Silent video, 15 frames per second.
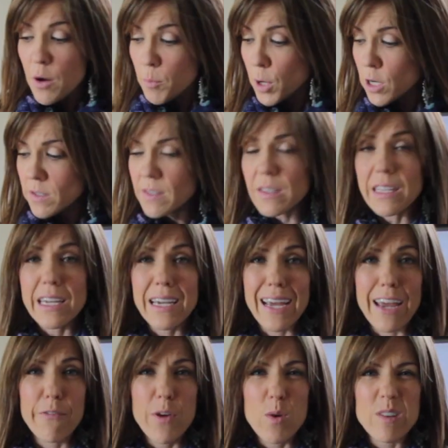
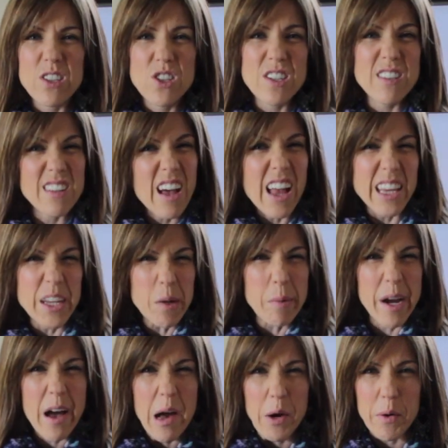Personally, if it was just a little
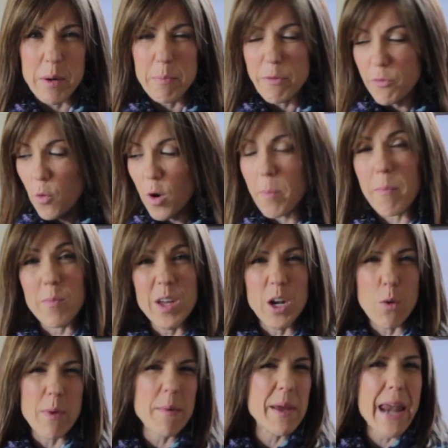bit hungry before,
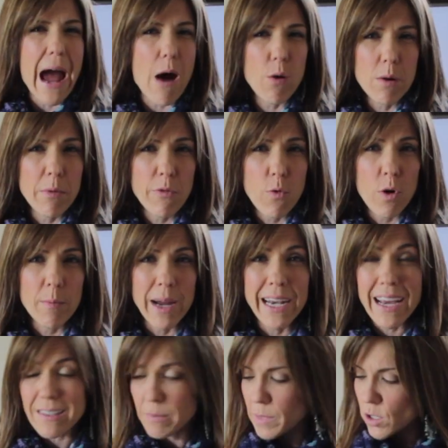maybe an hour before my
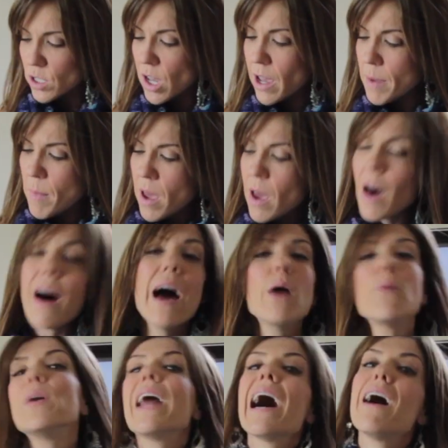next mealtime, I
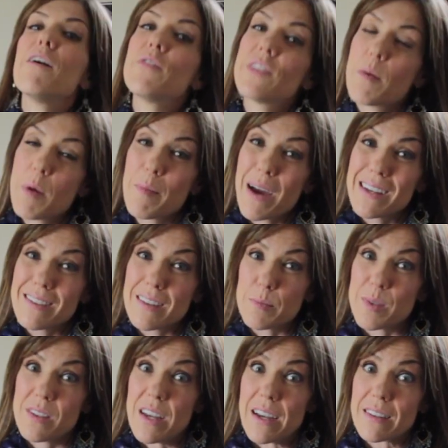would have some of my zip
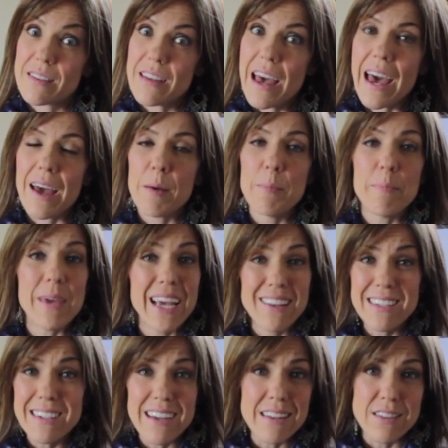sticks, because
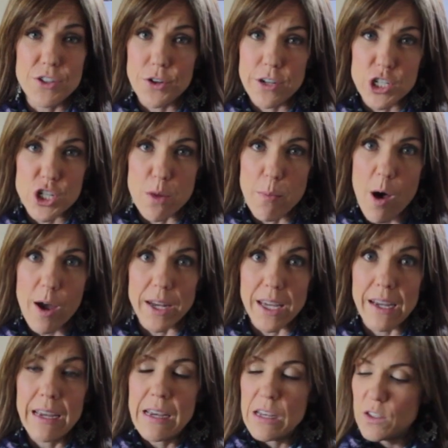it does nourish the
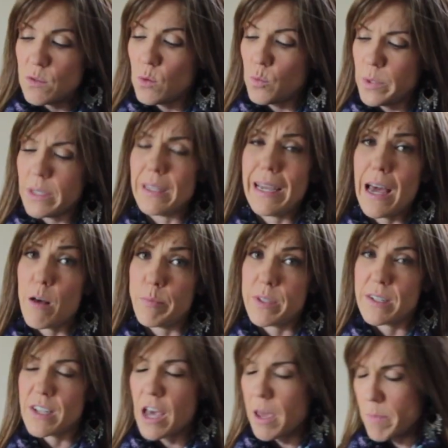body. So it really helped
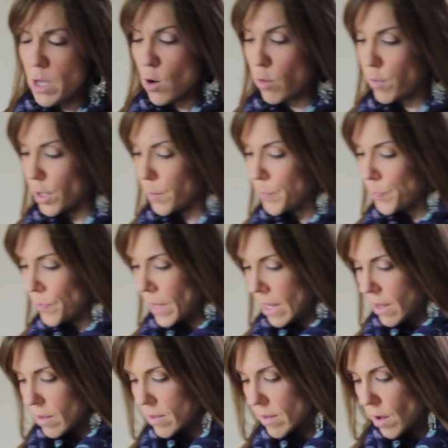to tie me over.
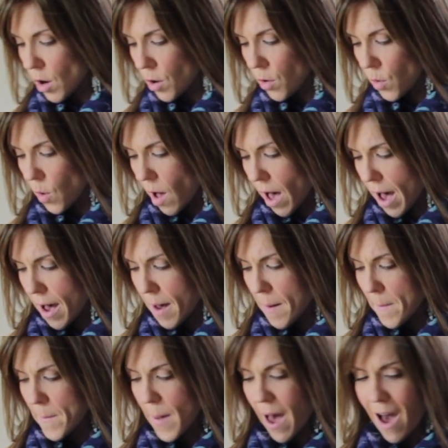So
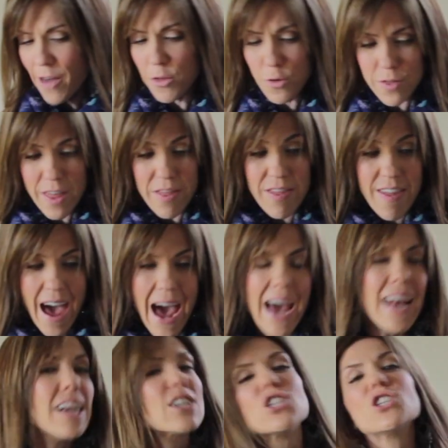other than
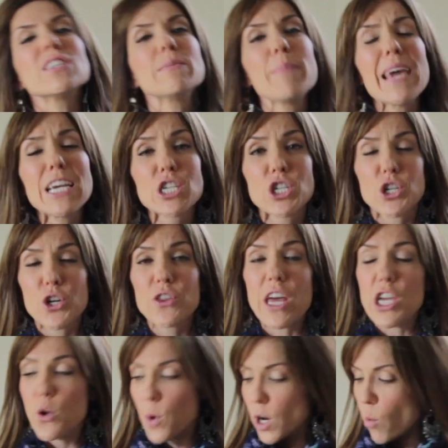that, just make sure
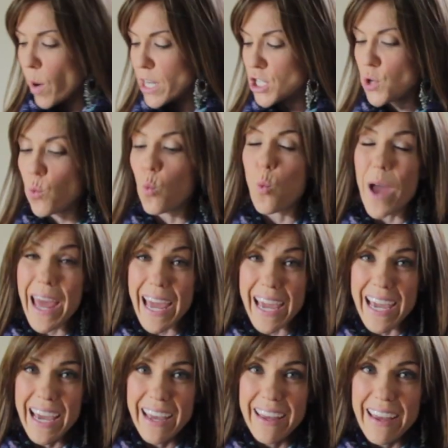that you are going to
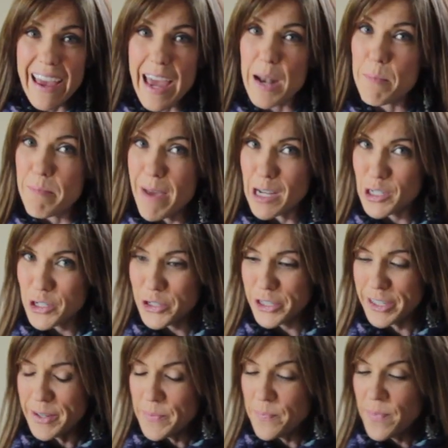weigh and
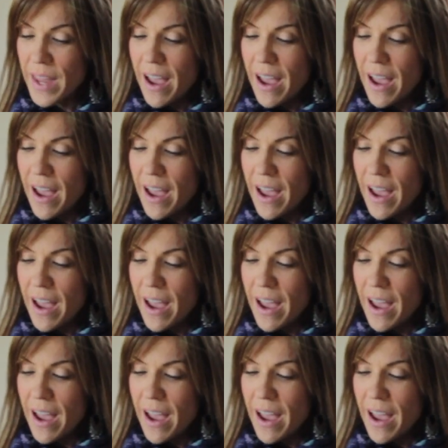measure.